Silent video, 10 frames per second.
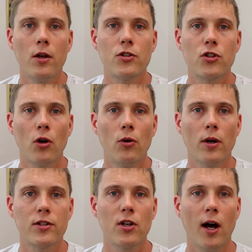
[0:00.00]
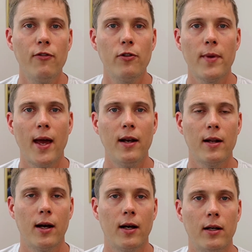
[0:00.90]
So aside from that,
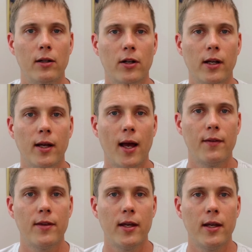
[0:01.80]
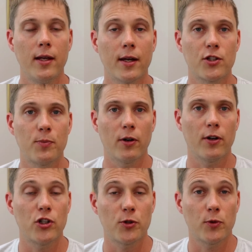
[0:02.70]
looking at the
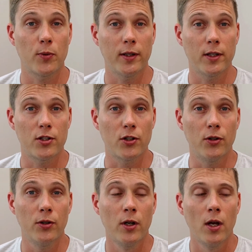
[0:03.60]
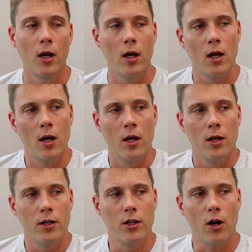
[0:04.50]
experience between the two,
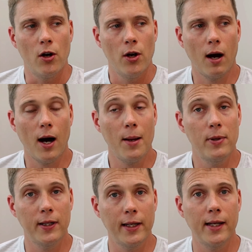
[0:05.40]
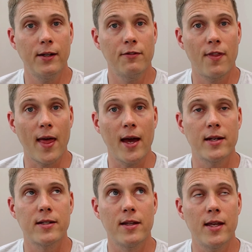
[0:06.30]
you know, I believe
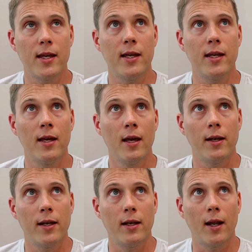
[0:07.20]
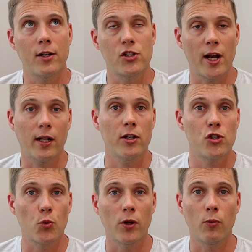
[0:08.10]
that a
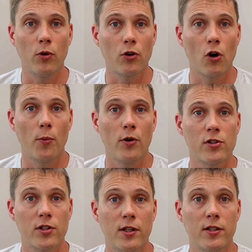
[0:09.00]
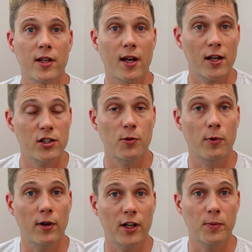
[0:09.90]
challenge with WooCommerce is the
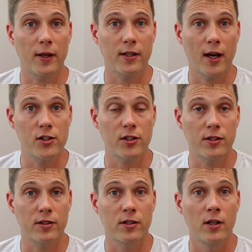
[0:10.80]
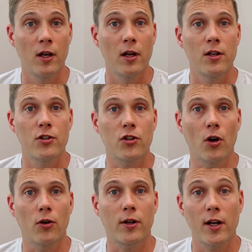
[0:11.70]
customer expectations.
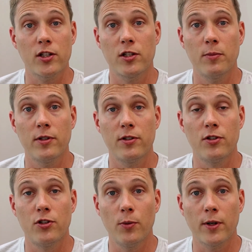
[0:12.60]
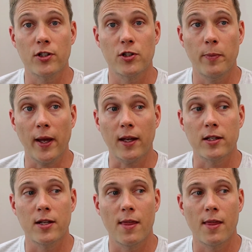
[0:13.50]
So customers do
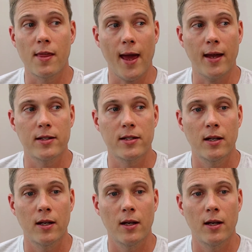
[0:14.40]
expect that